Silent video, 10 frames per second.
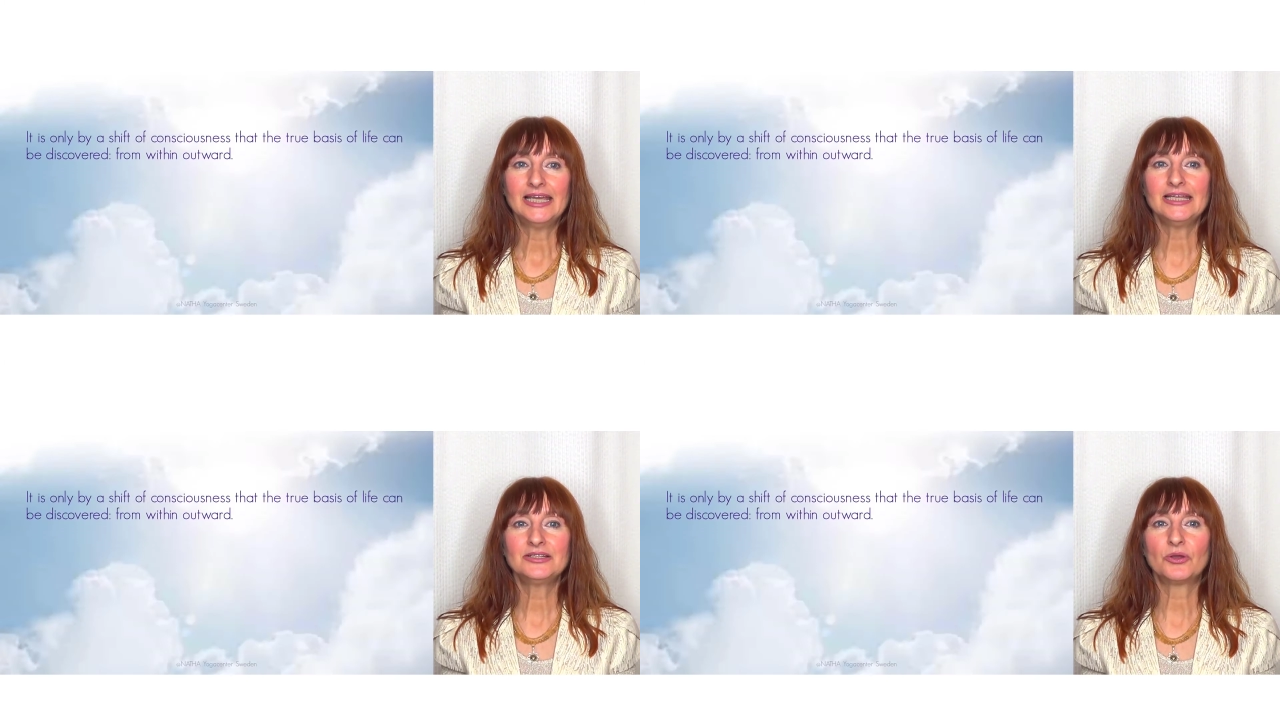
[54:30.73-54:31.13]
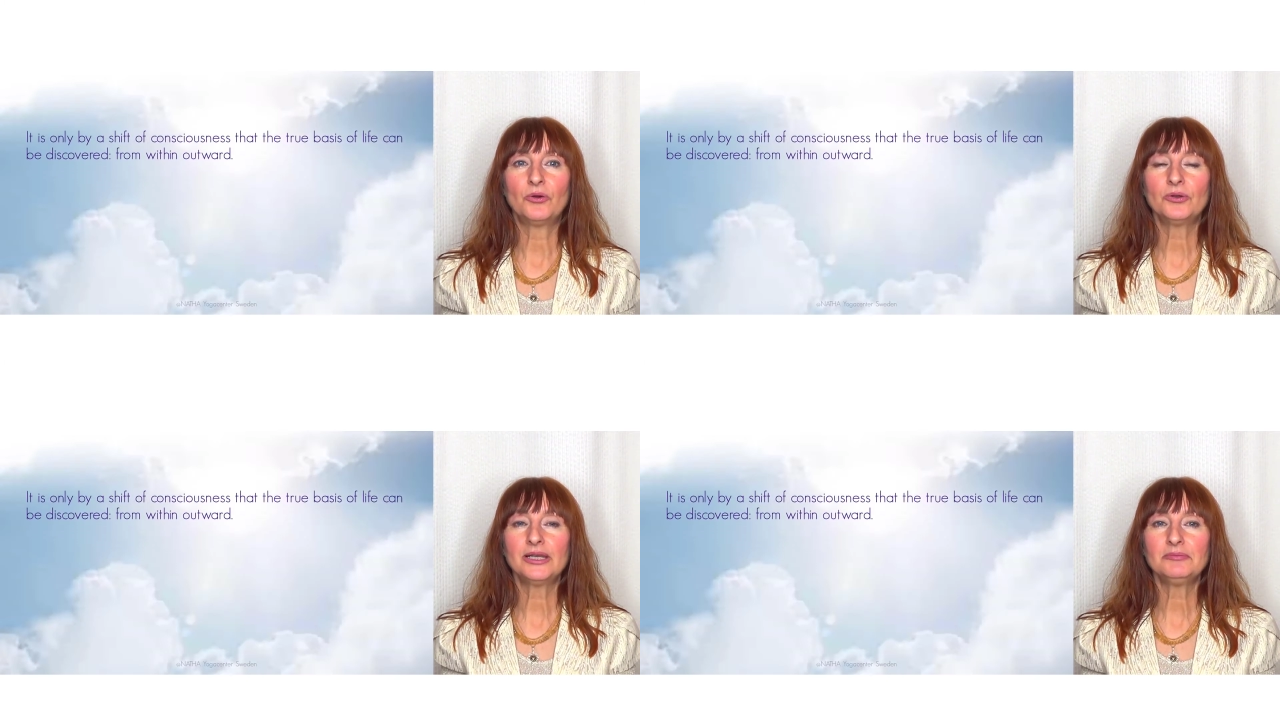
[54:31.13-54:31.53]
It's
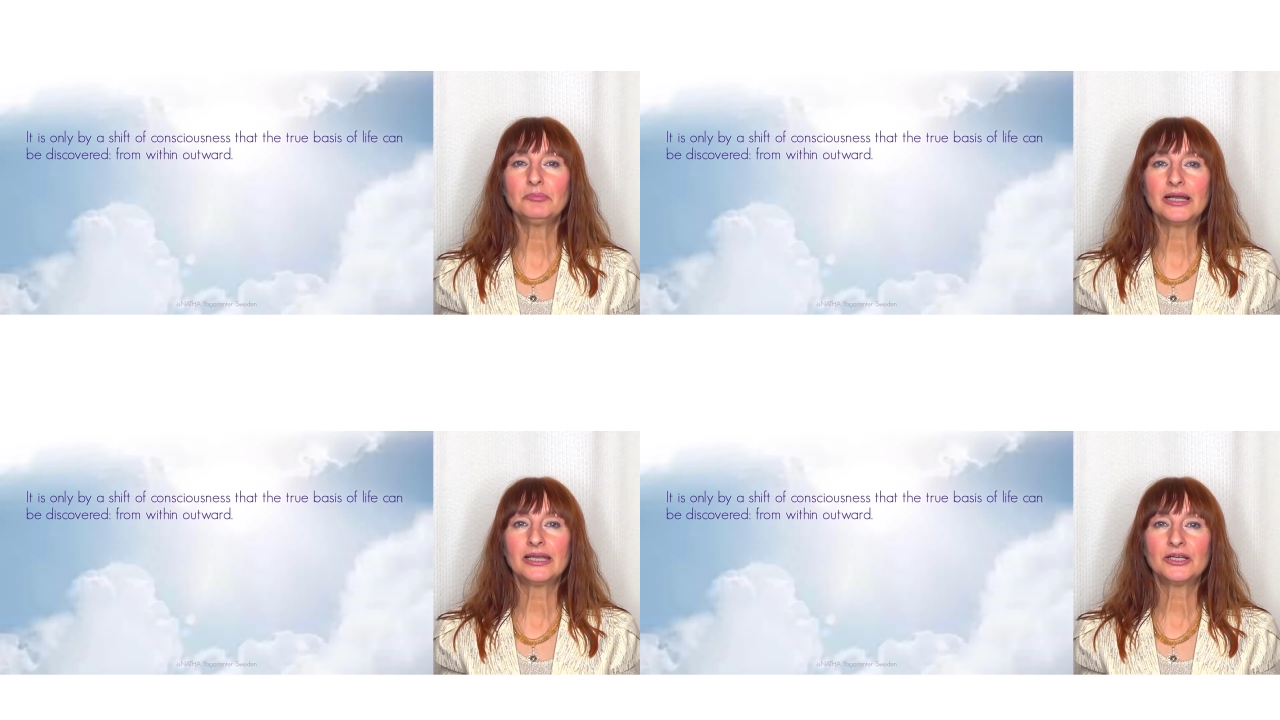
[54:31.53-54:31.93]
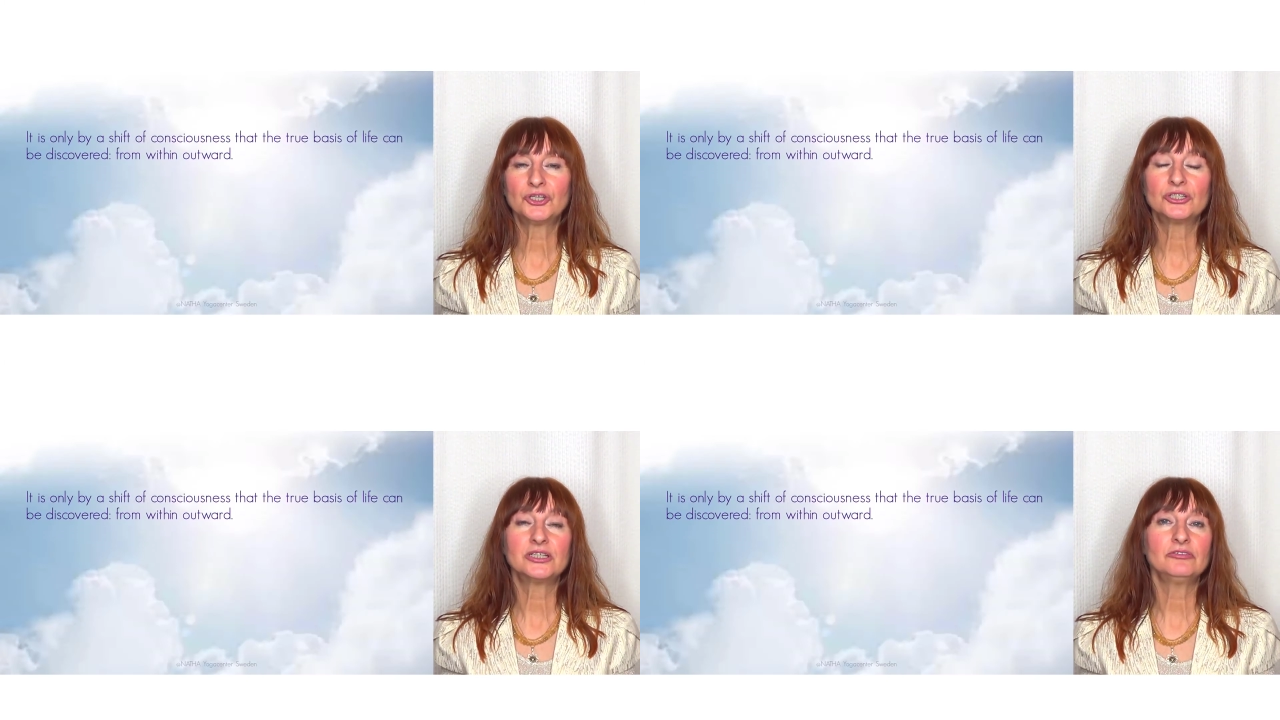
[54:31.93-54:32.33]
only by a
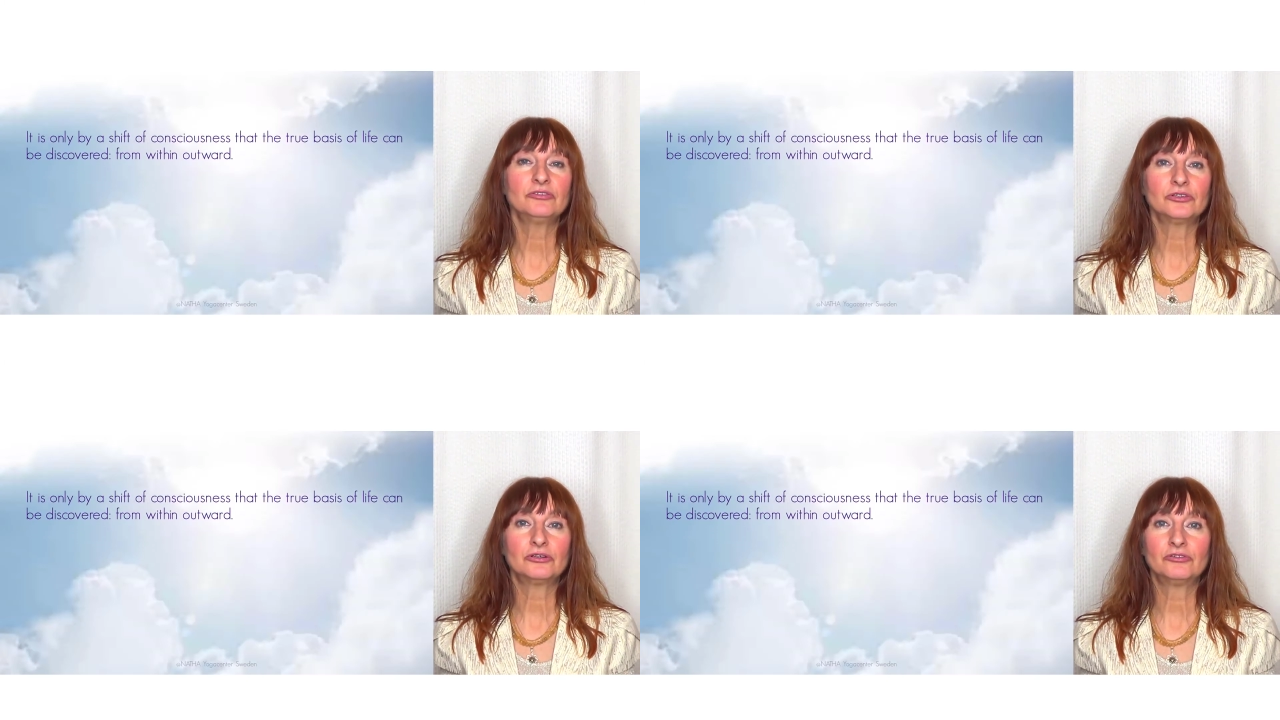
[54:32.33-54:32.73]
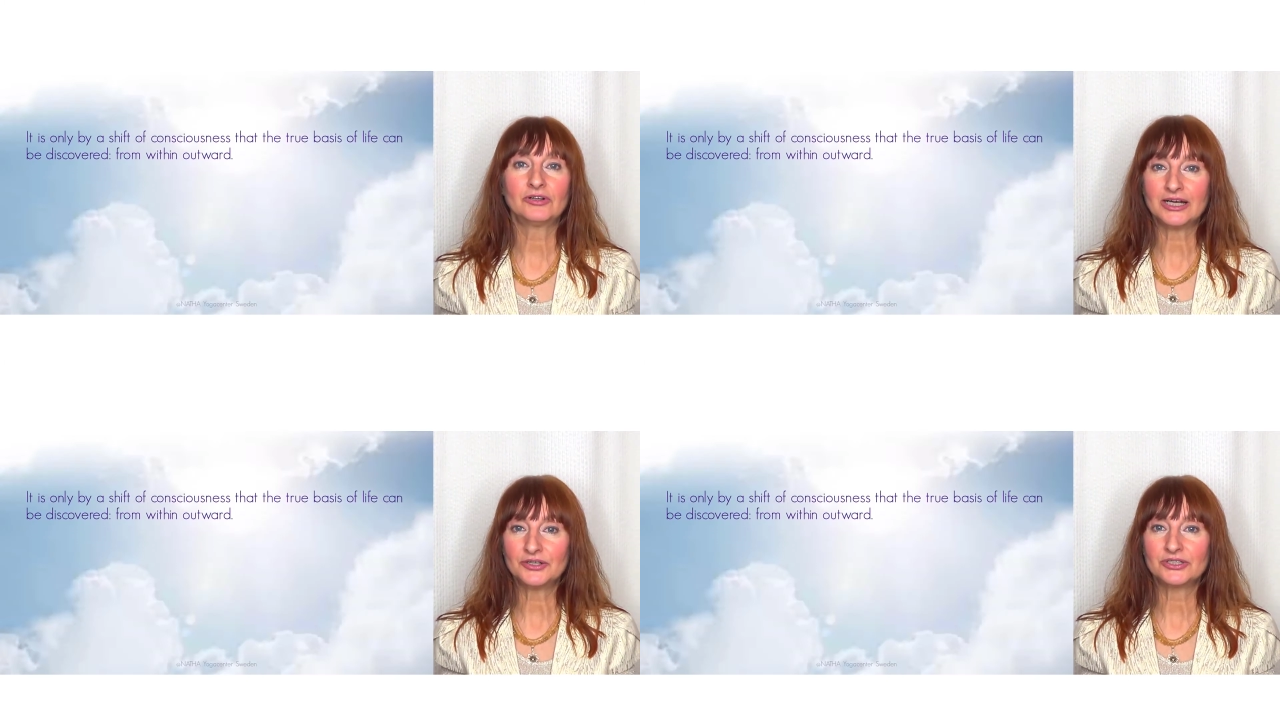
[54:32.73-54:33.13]
shift
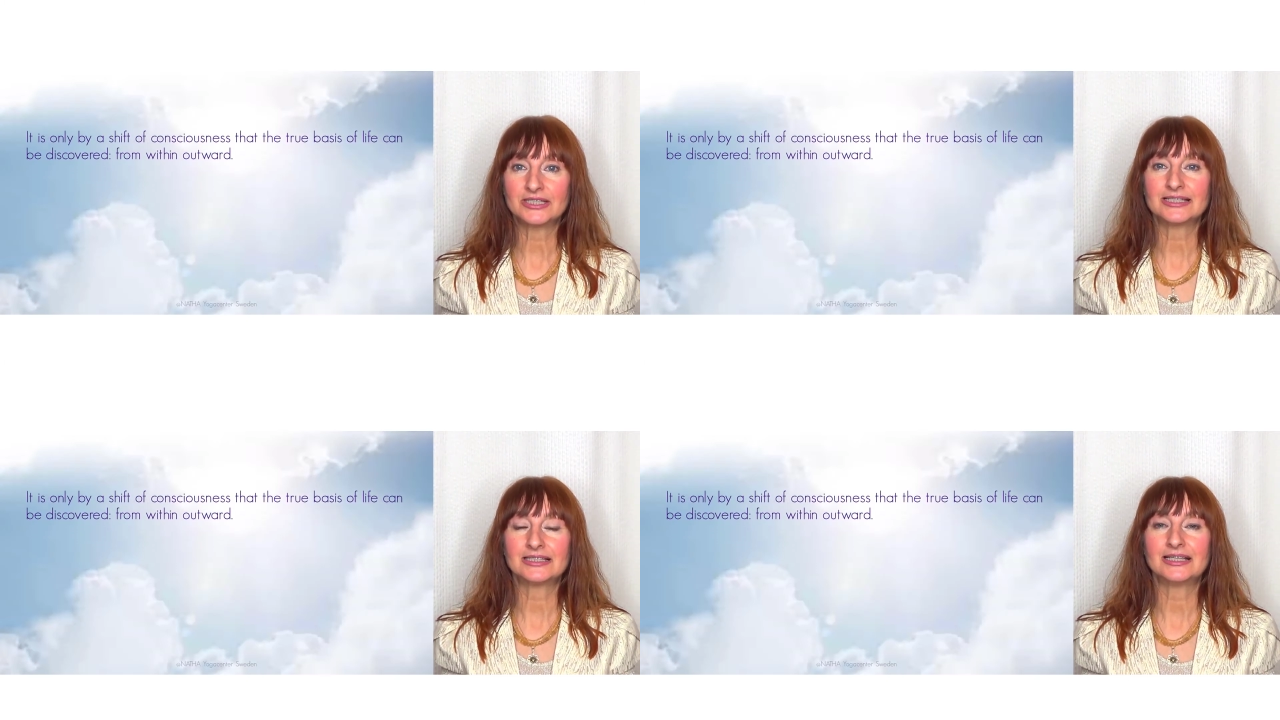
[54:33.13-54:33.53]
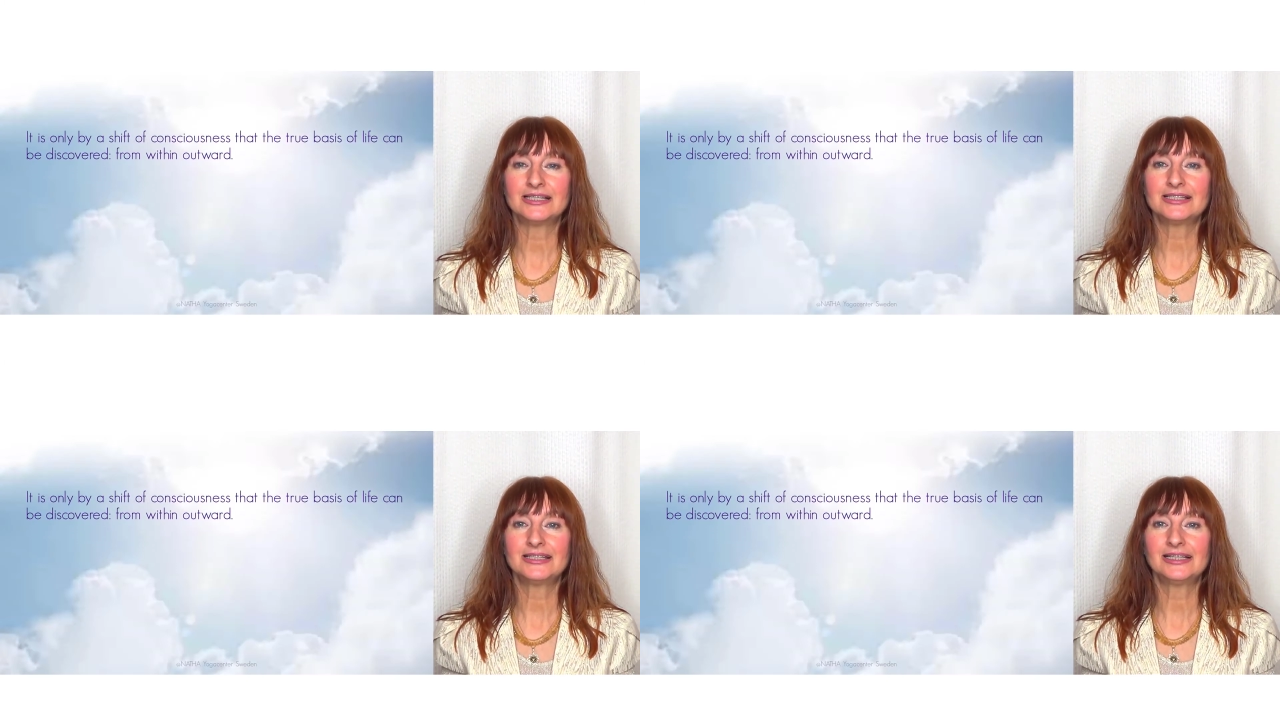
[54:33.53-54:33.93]
of
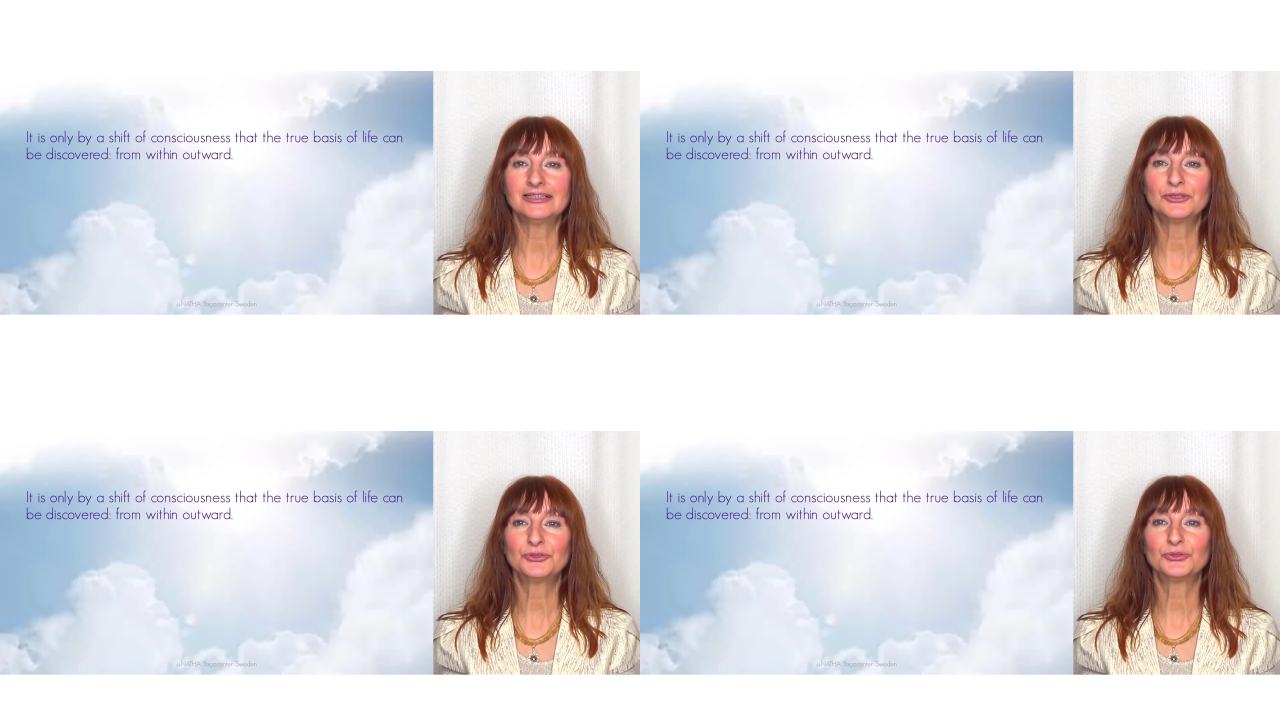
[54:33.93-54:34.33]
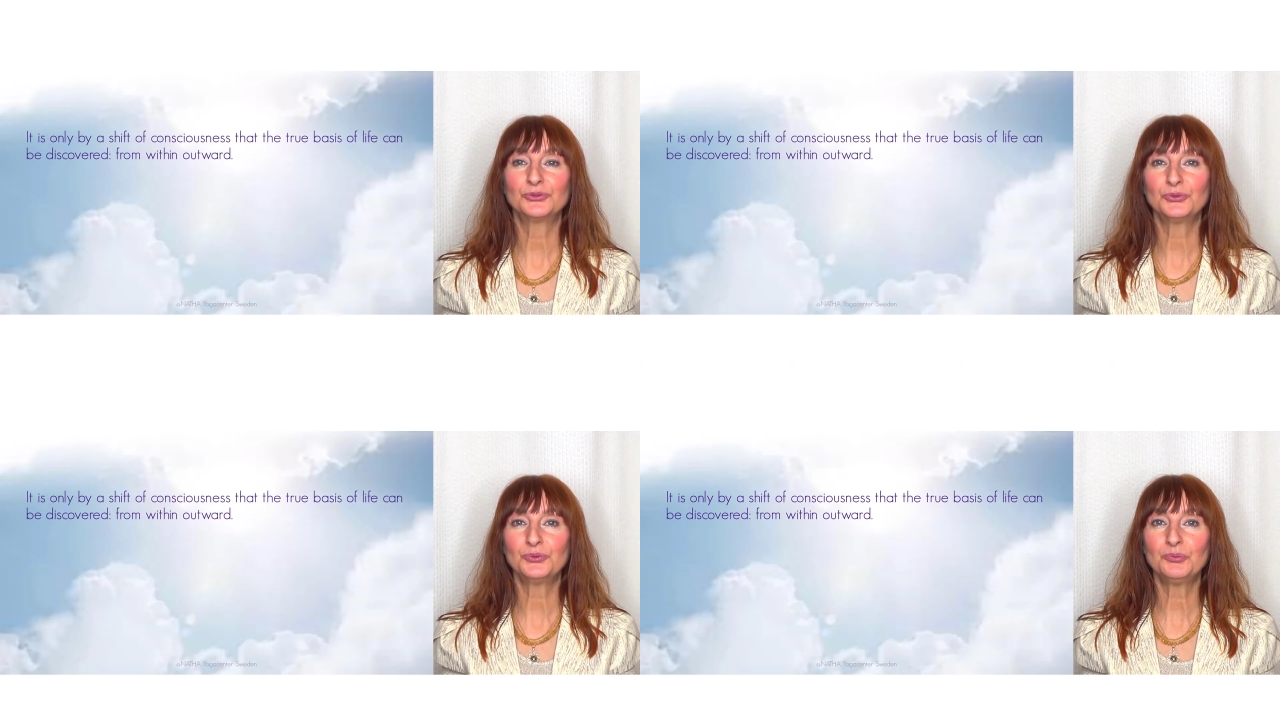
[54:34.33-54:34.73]
consciousness that the
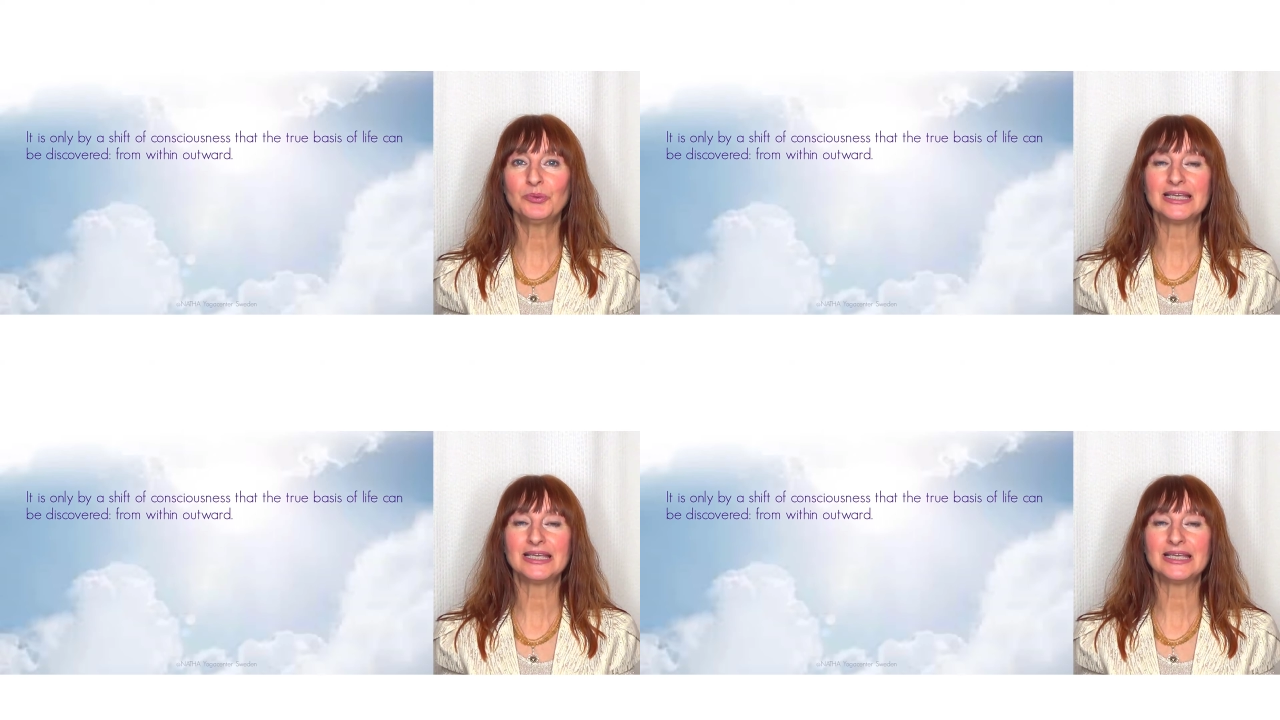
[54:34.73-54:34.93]
true